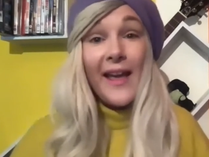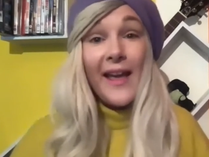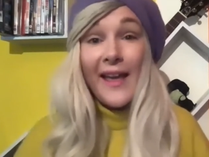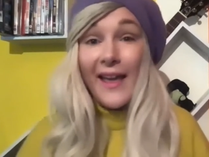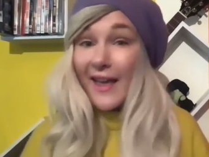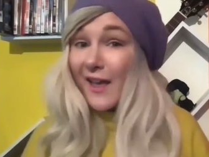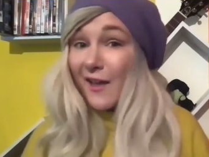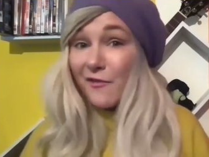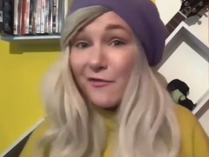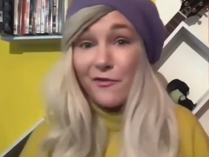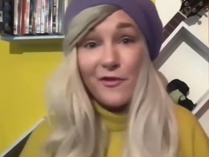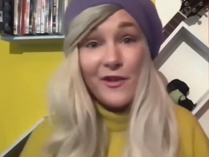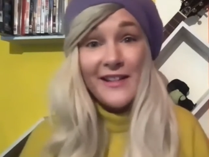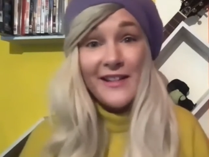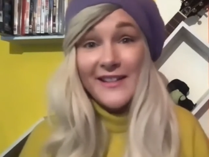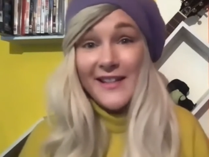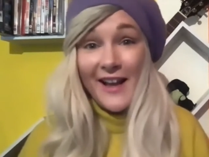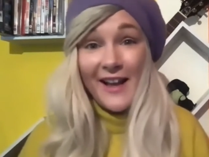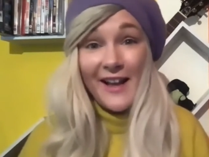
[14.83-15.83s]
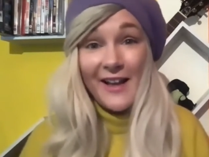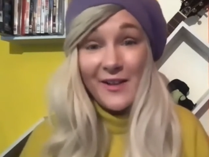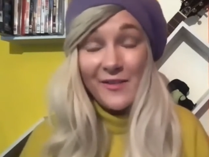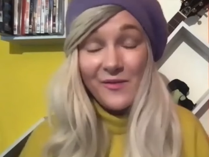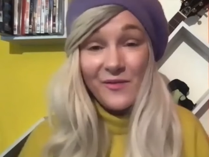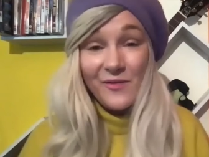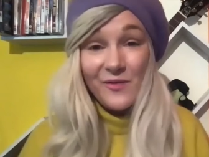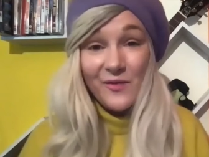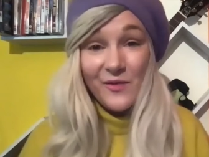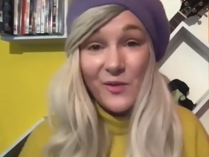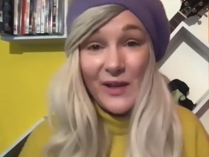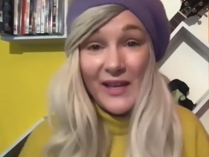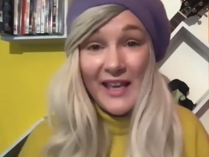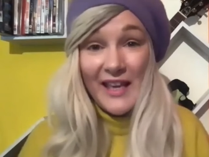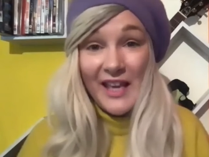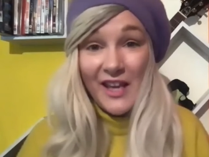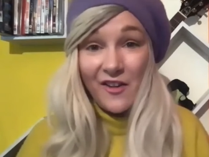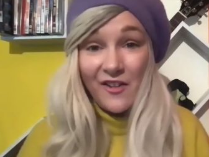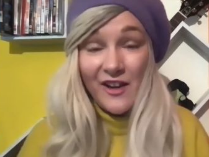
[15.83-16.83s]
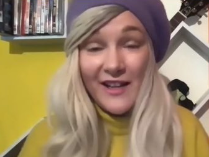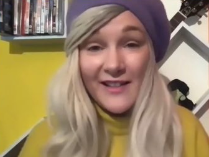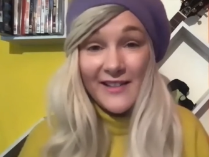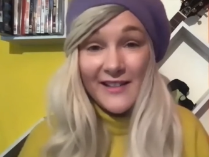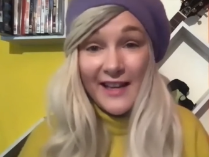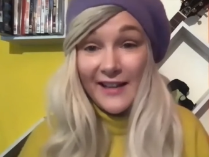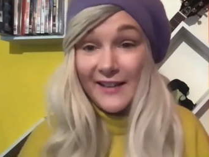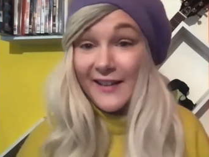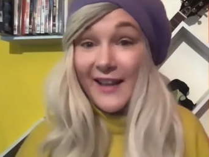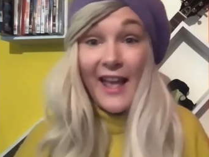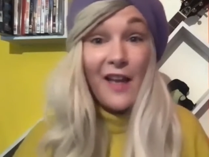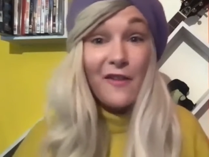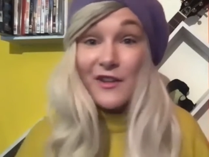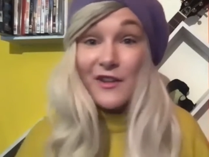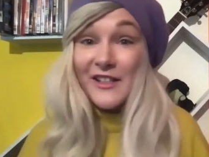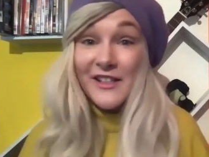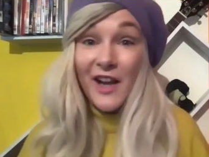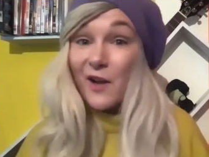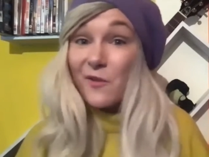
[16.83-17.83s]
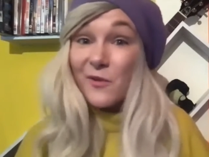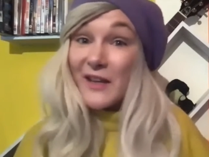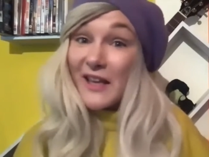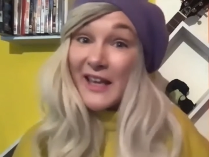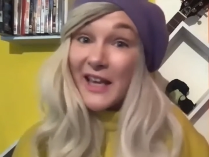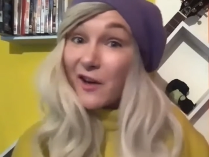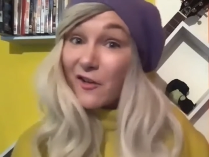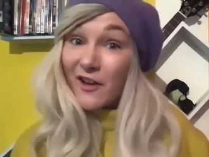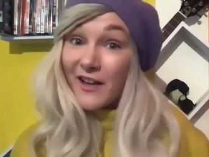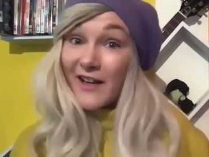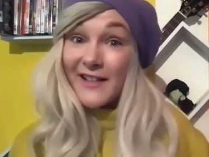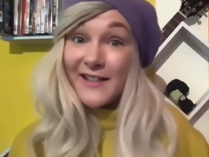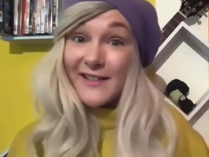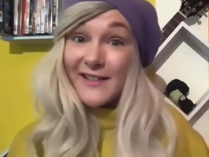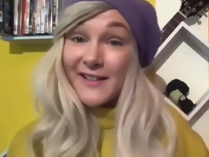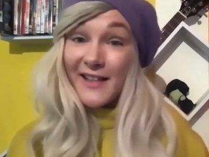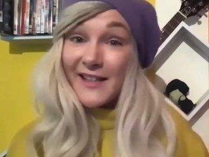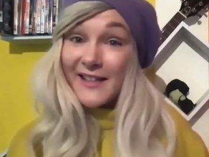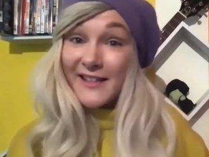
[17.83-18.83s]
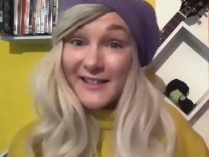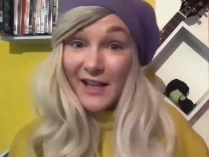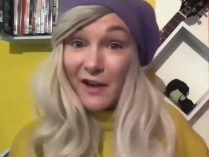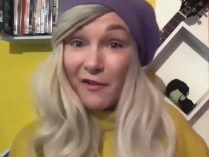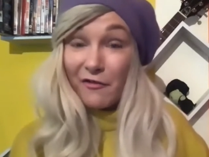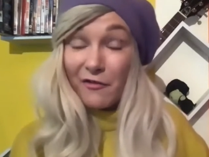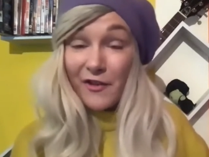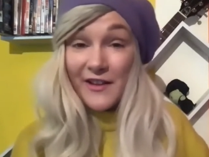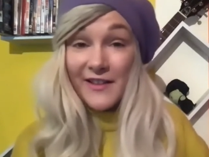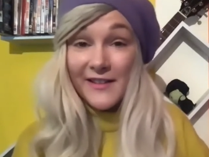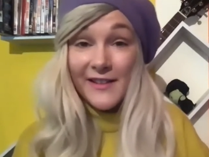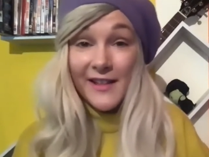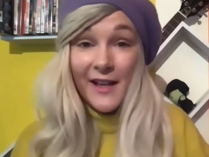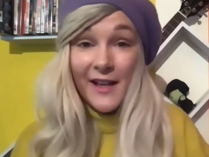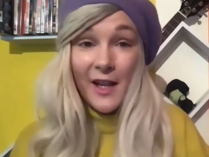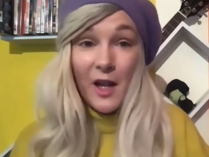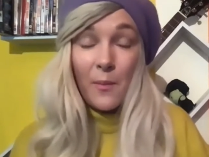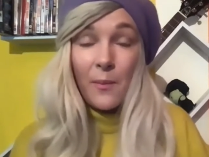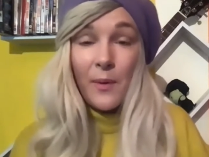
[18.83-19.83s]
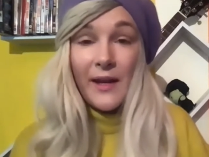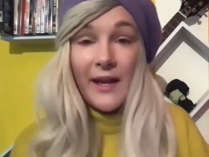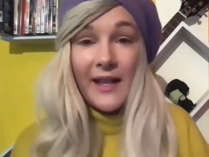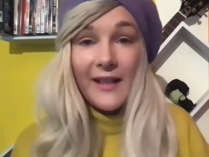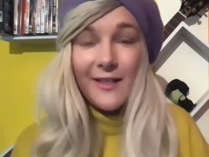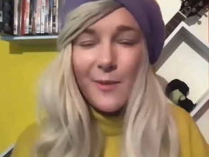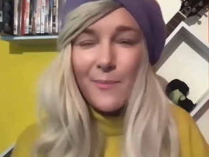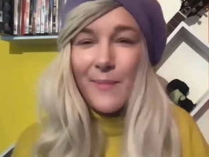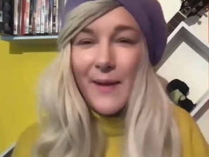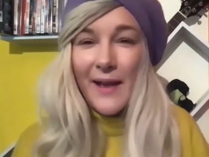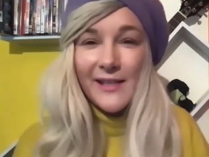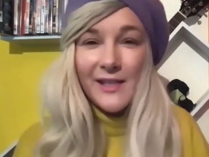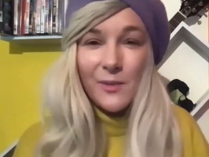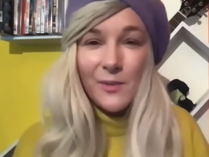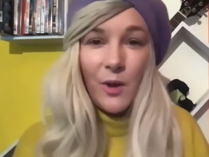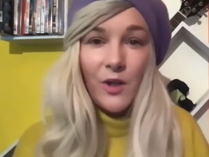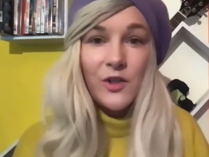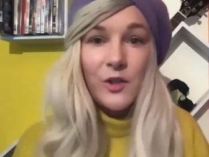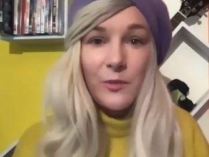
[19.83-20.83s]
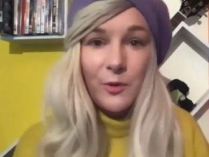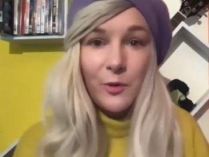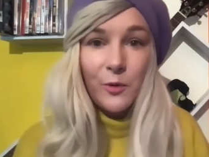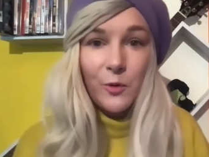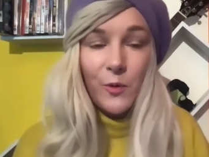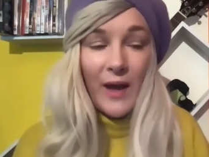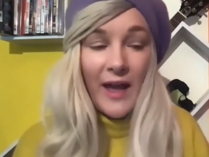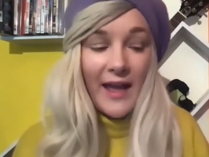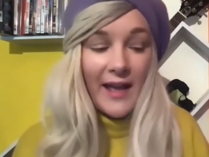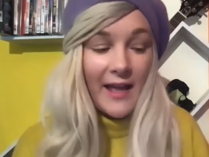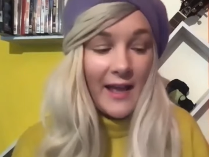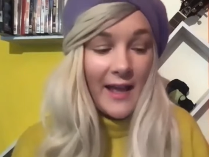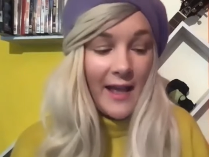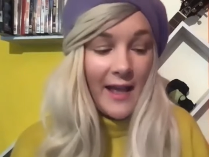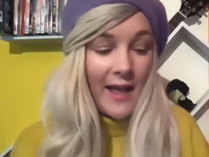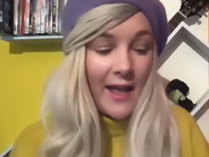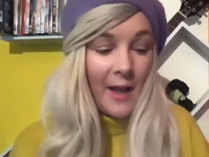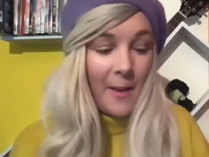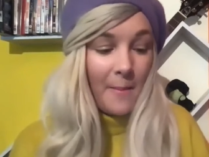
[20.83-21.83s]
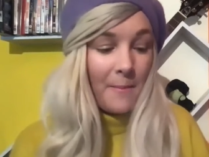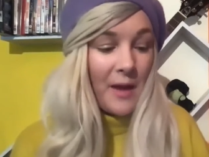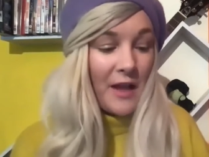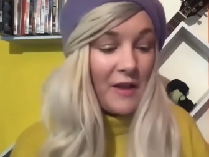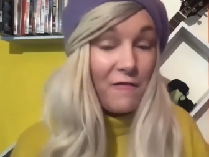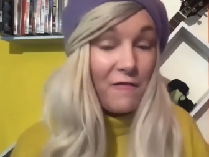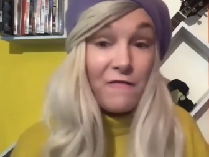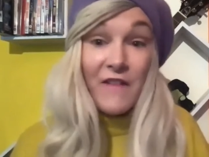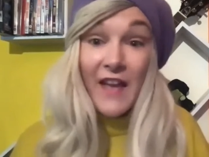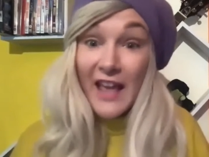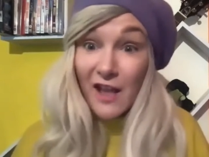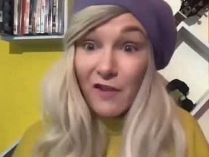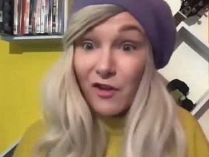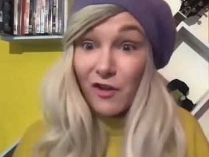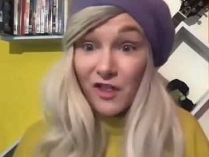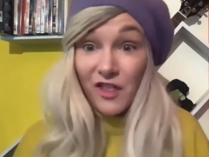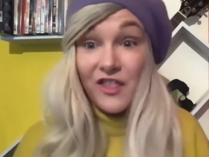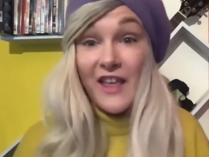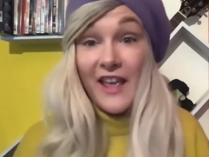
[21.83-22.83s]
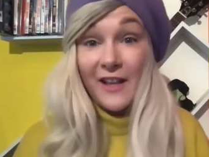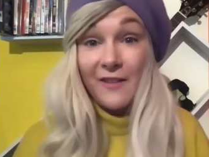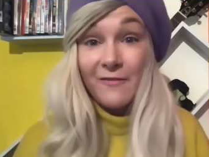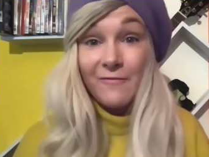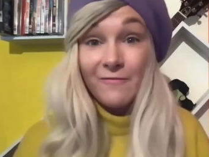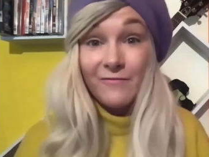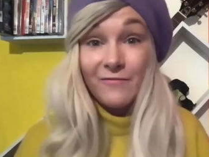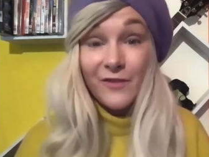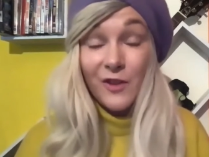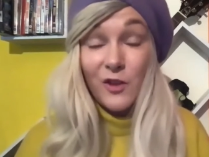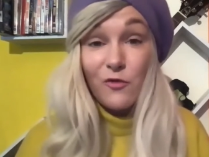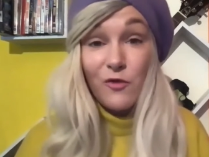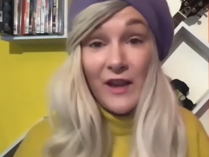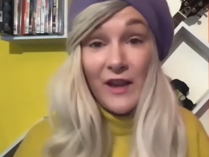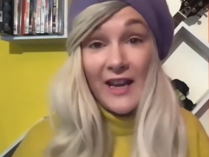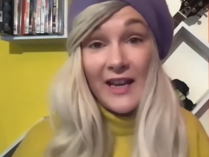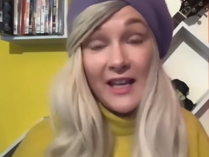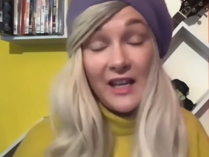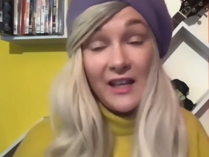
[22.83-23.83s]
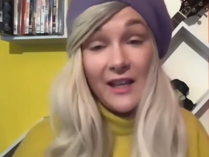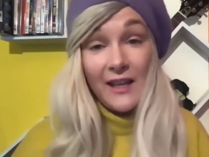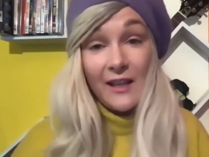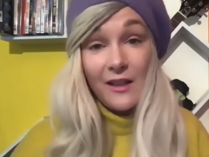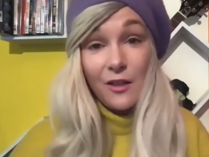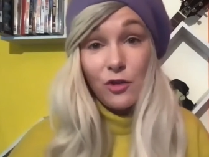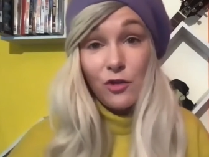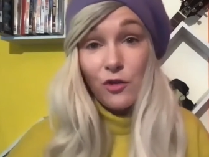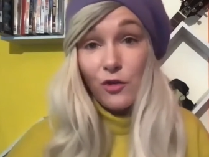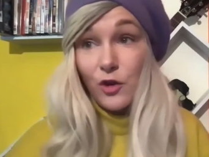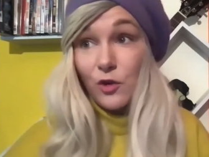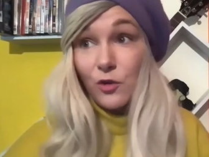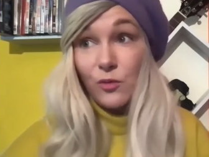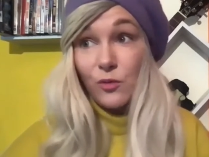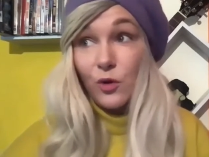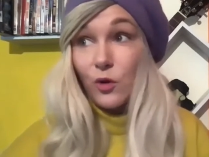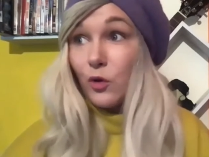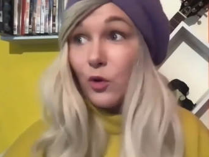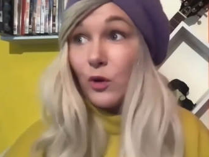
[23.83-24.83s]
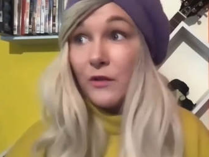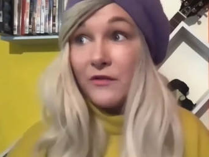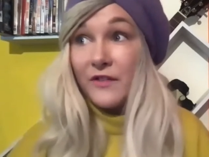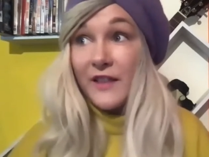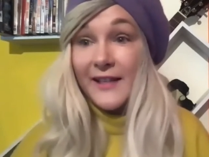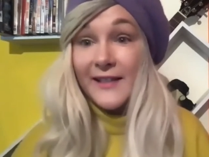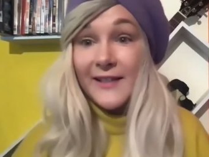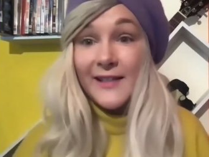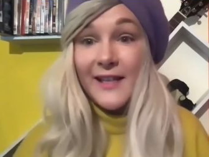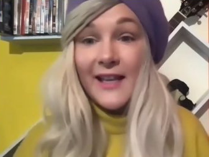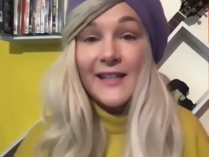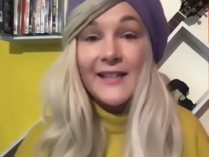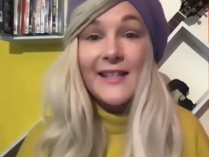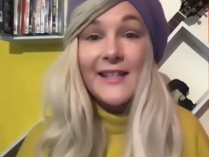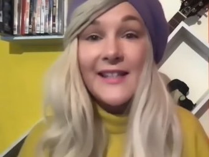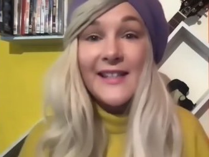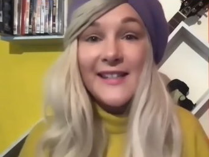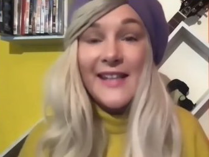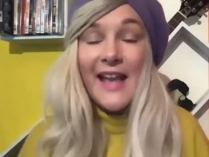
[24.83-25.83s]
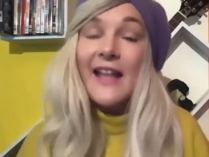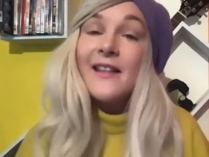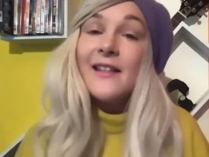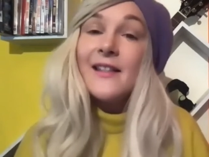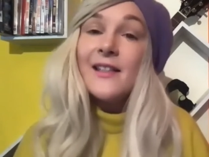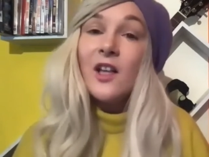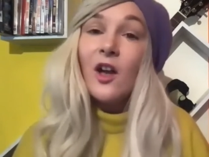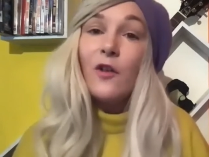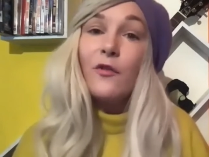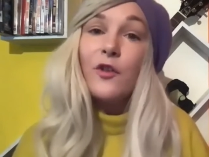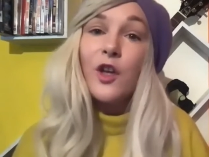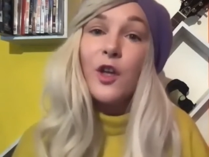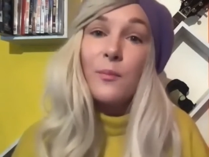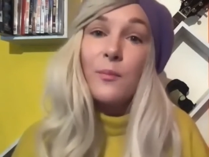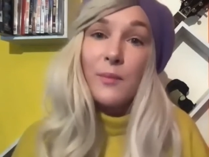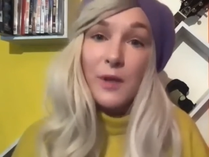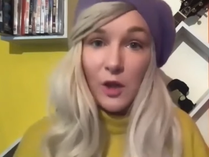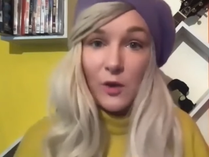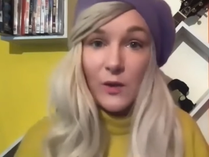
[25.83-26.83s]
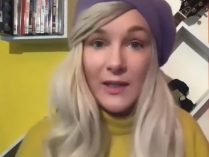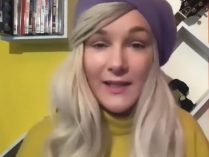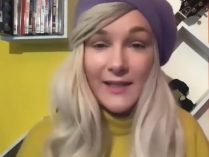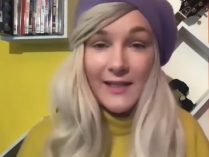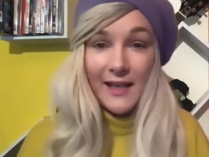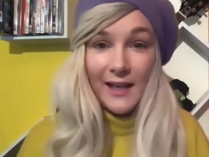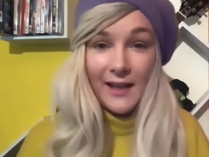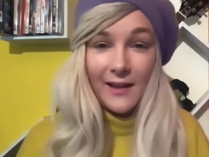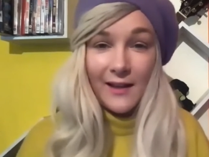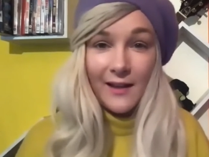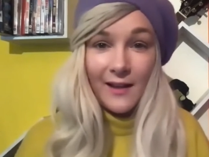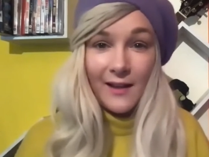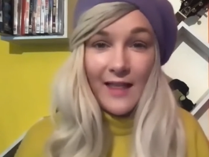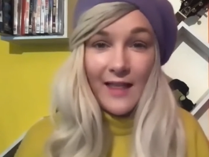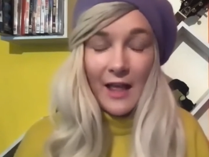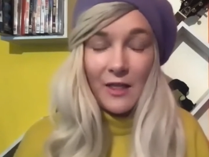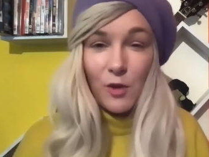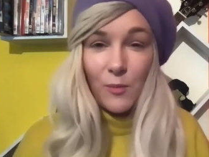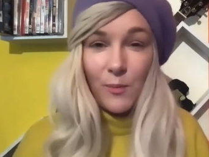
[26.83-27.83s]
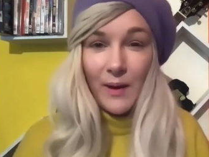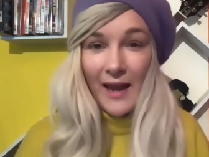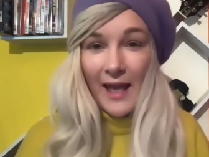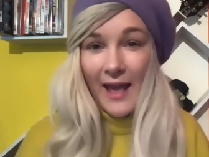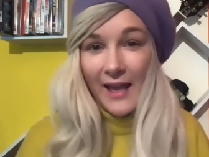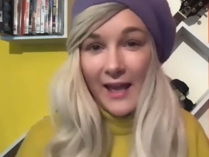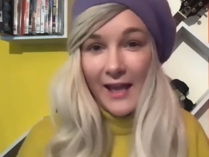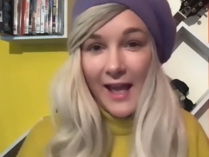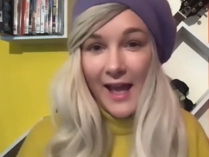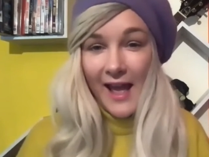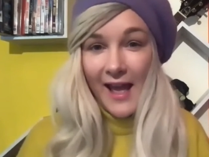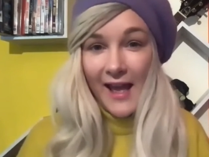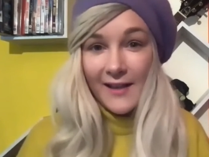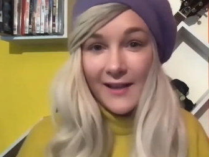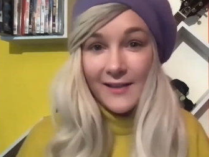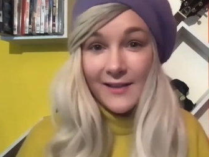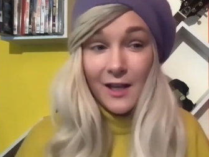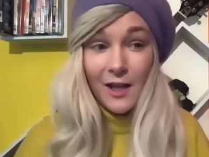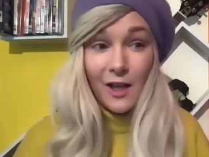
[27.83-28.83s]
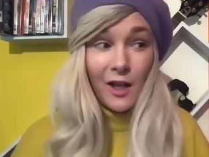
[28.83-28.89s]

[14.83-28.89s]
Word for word: every time we hear it and every time we hear it it's it's different but in the best possible way my favorite thing really through all of this is the sense of community that the play has